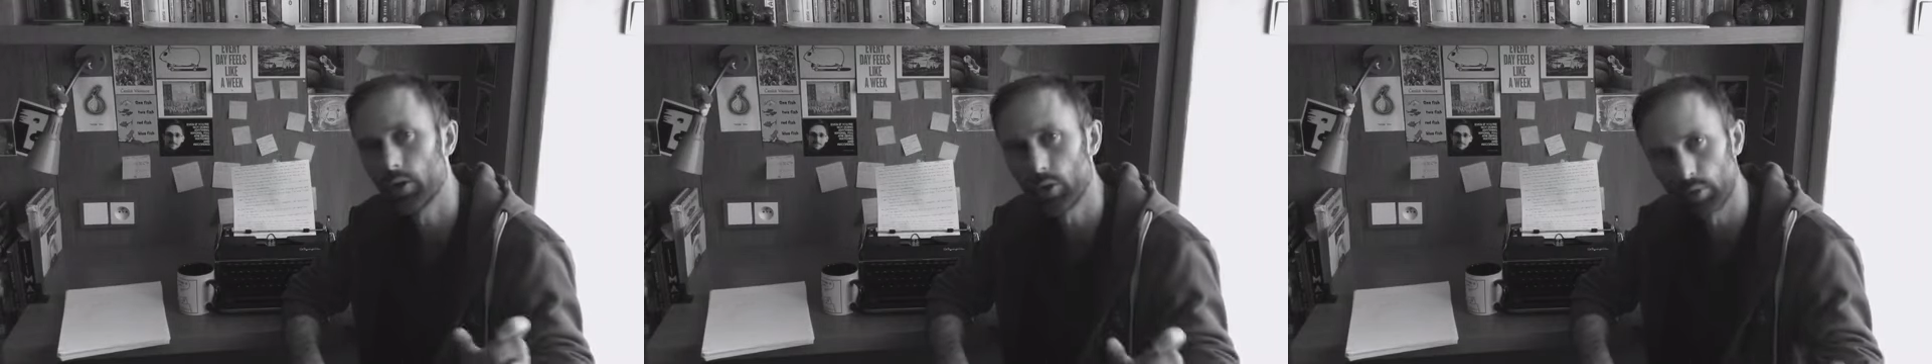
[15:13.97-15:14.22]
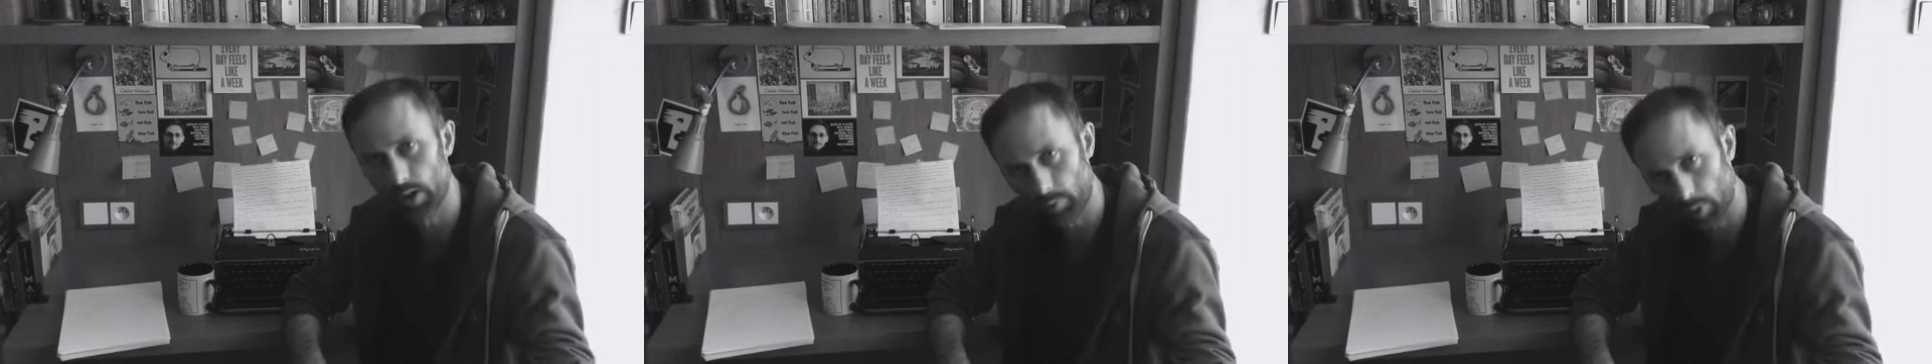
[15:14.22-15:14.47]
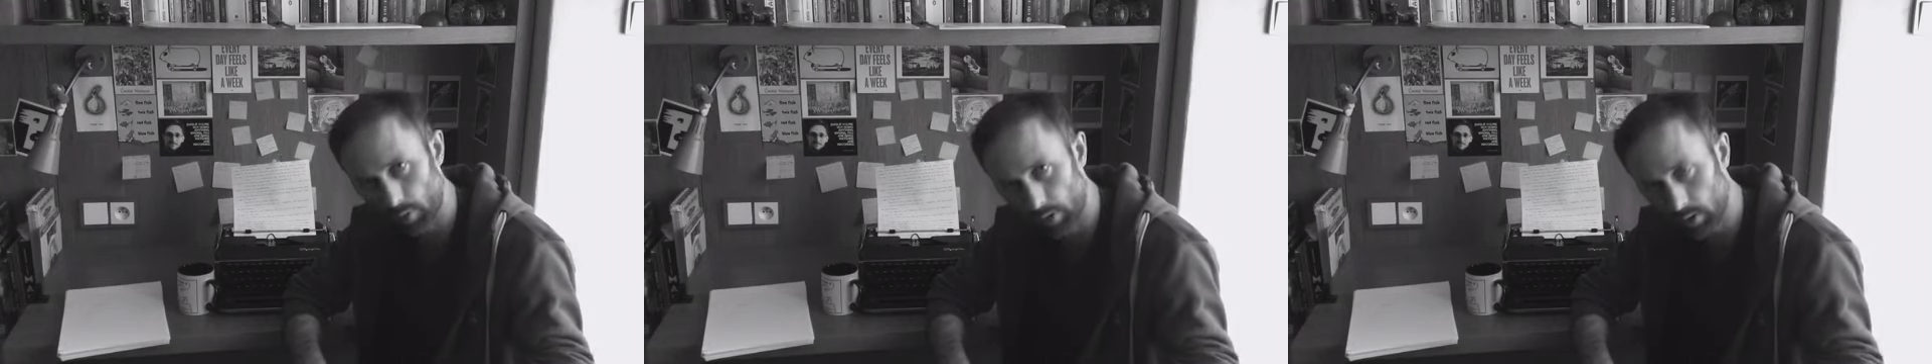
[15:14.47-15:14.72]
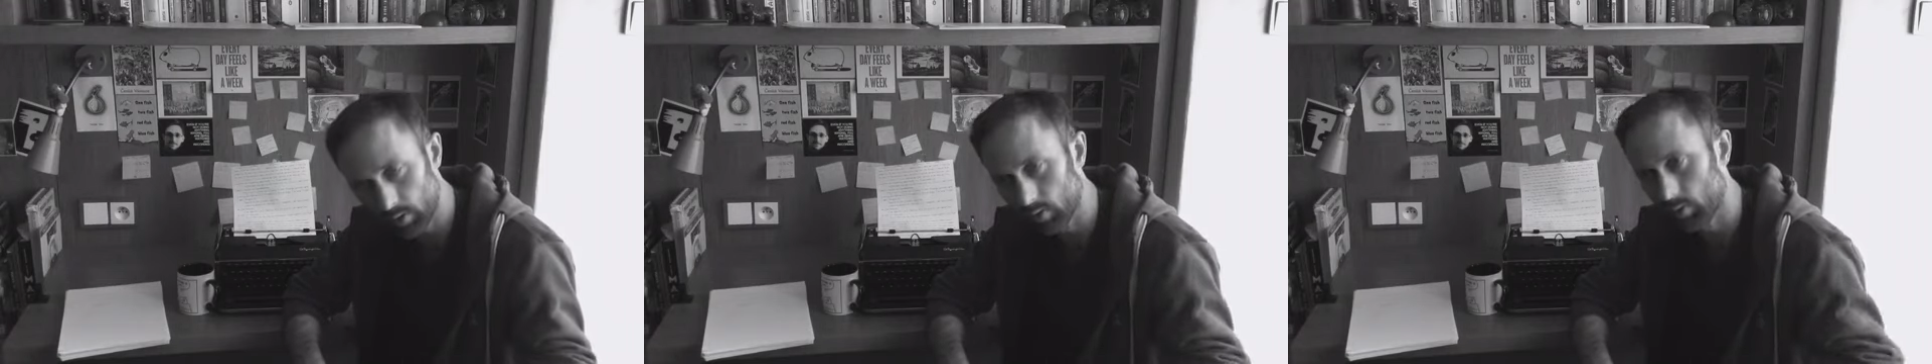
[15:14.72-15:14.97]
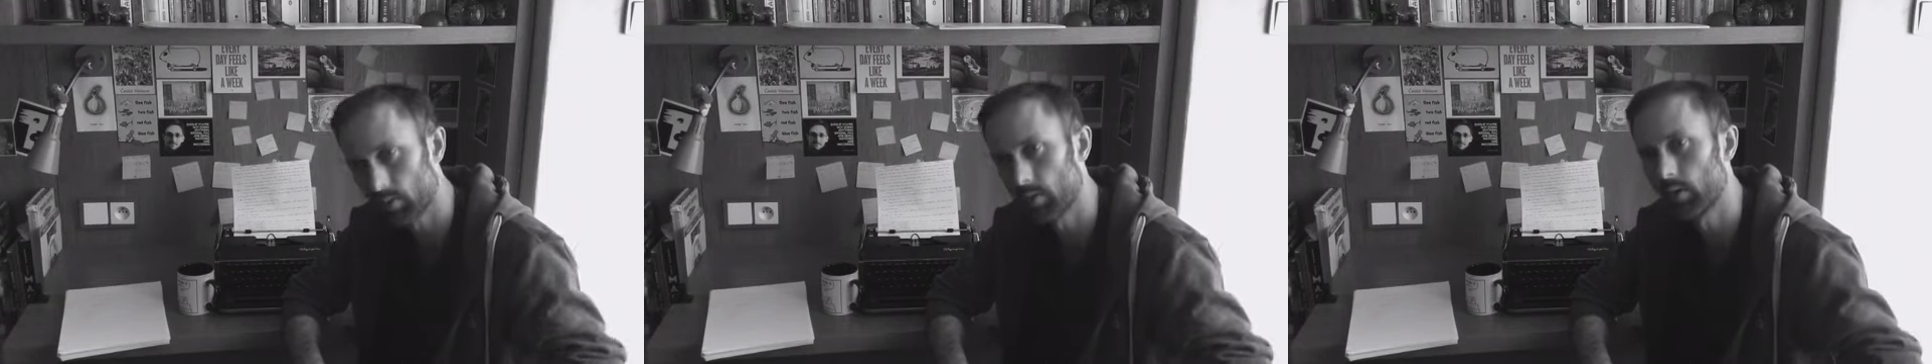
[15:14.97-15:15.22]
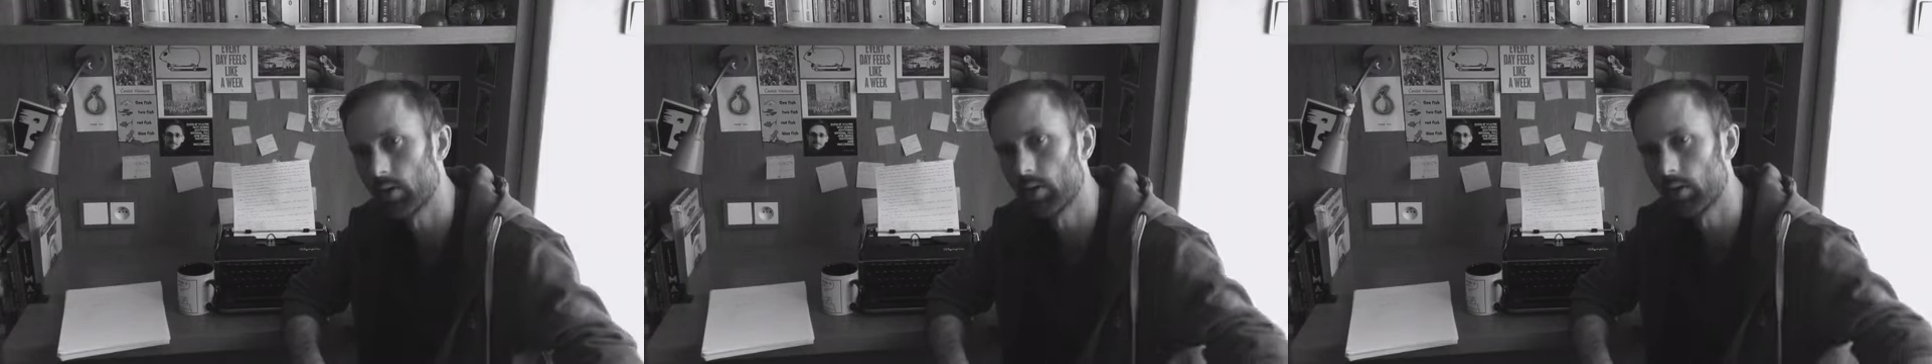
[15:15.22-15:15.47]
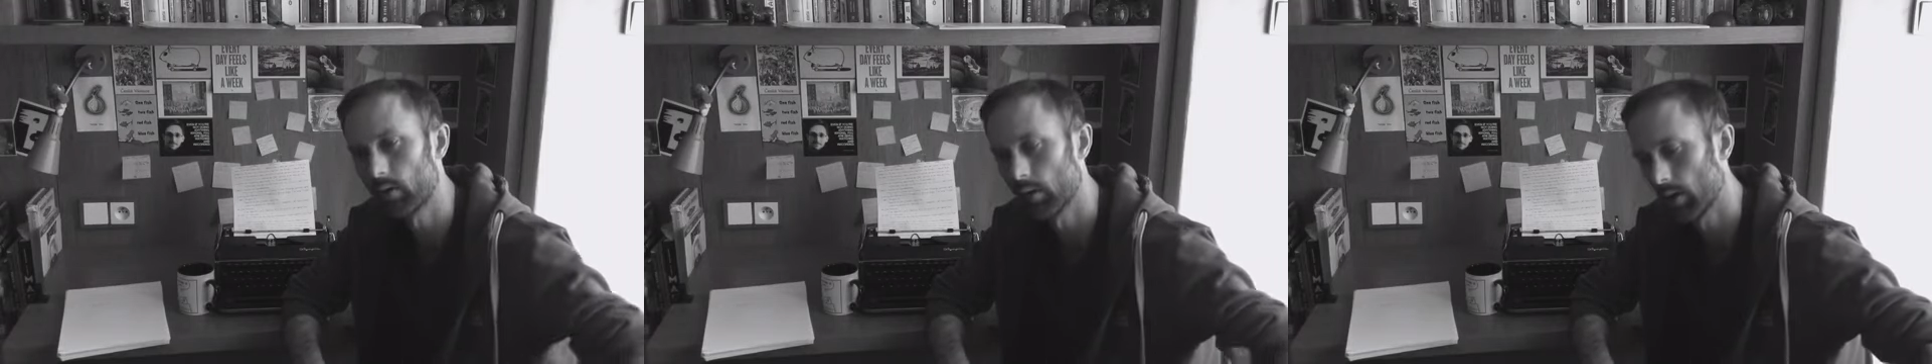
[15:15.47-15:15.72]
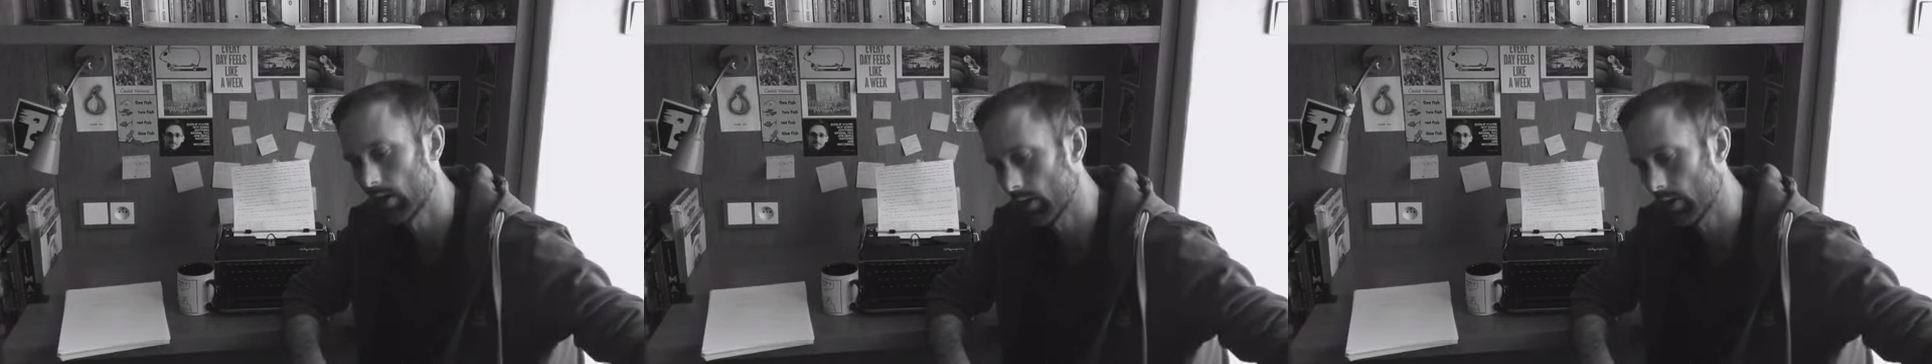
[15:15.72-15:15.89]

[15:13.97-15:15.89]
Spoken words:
eudaimonia, the